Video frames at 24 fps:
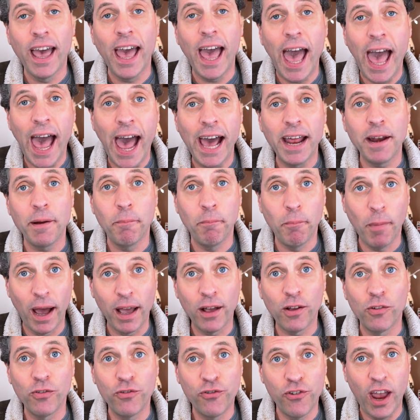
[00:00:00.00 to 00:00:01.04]
at
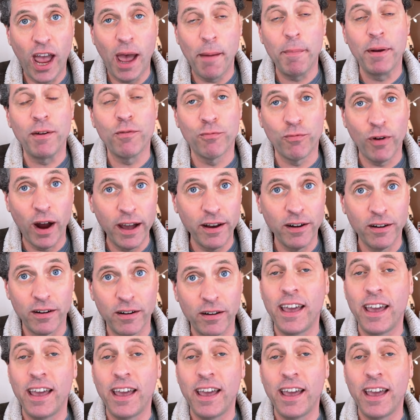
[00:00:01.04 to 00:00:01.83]
Michael Jamin Writer.